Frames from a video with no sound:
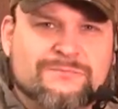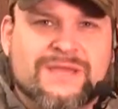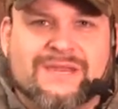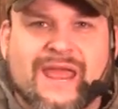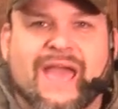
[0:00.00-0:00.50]

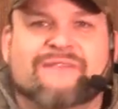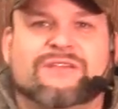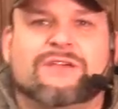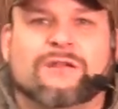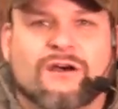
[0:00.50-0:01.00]
been an
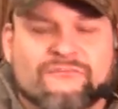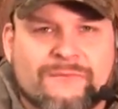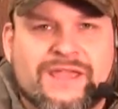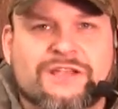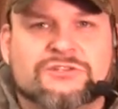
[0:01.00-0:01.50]
advocate of
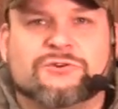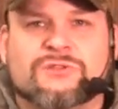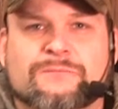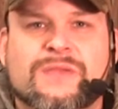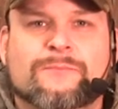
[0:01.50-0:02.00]
making sure
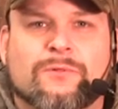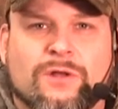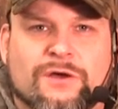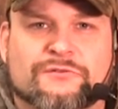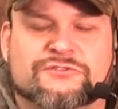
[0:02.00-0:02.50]
that people
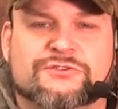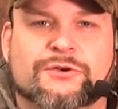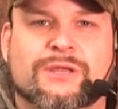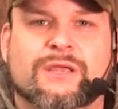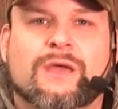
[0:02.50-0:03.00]

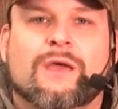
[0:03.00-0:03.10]
understood